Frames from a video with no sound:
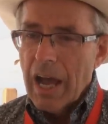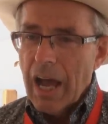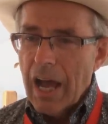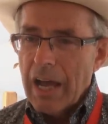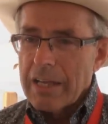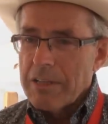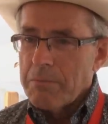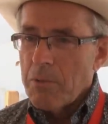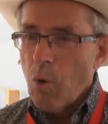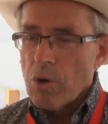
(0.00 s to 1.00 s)
Uh,
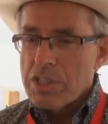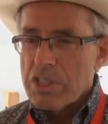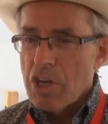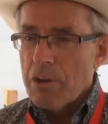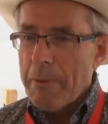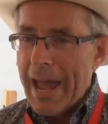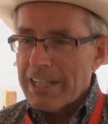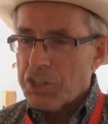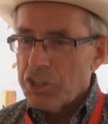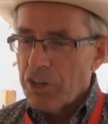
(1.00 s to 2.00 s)
horses on
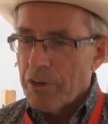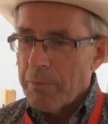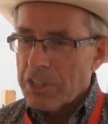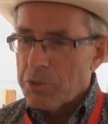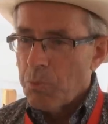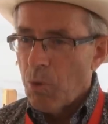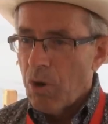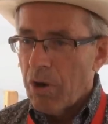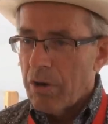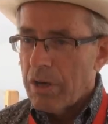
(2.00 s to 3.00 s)
pasture are much
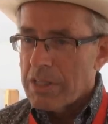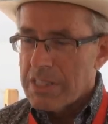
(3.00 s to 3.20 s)
more